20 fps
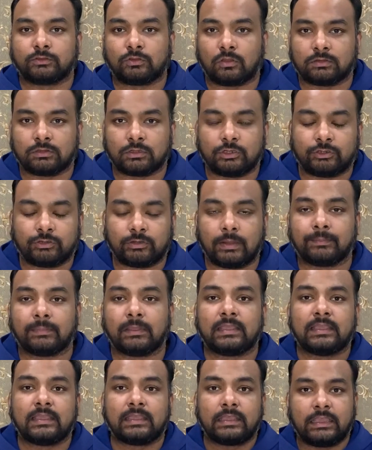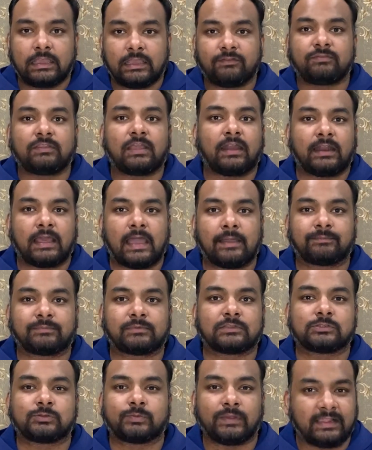Donald Trump. If that
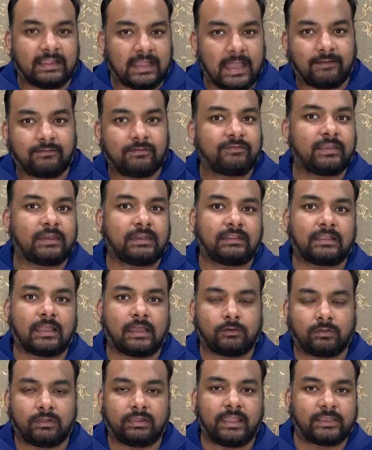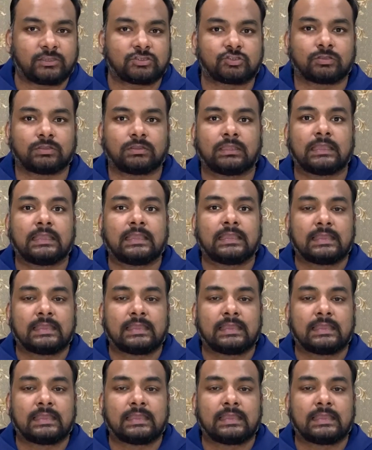happens, we'll have a very narrow election,